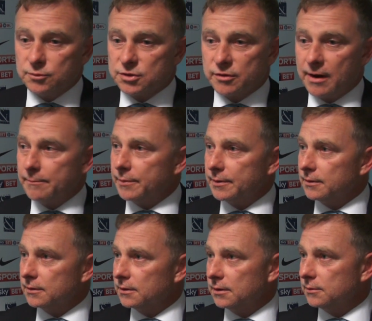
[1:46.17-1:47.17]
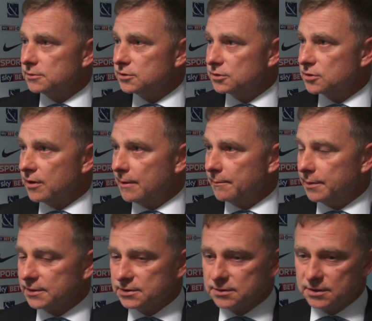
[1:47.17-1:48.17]
No, it was cramp. You know, it was just
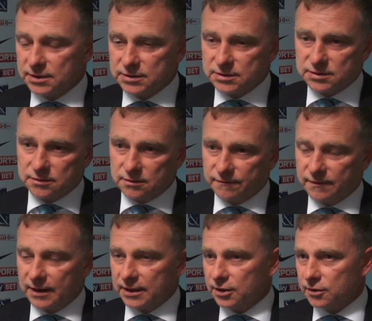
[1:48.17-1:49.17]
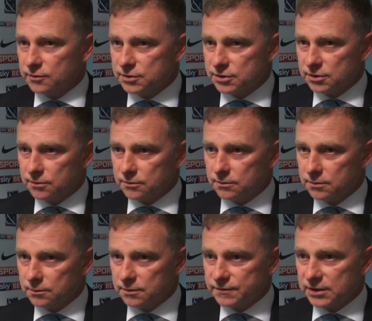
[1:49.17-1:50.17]
cramp. He's sort of getting used to,
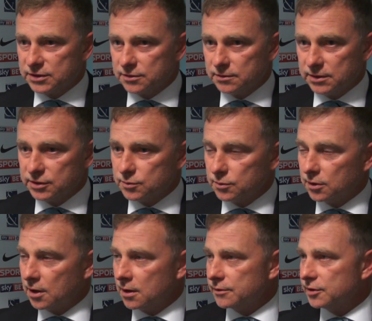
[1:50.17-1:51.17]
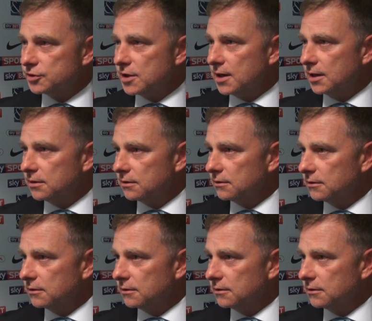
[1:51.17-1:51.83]
what I said to him, he needs to work harder in training.